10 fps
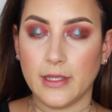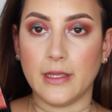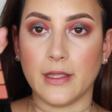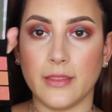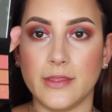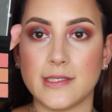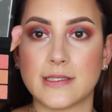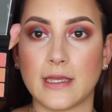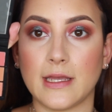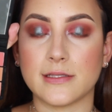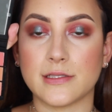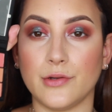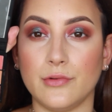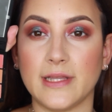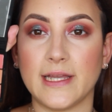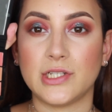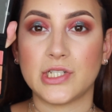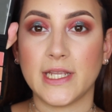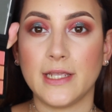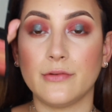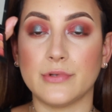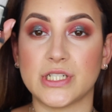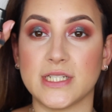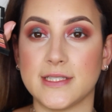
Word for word: Uh, this has no light shade, which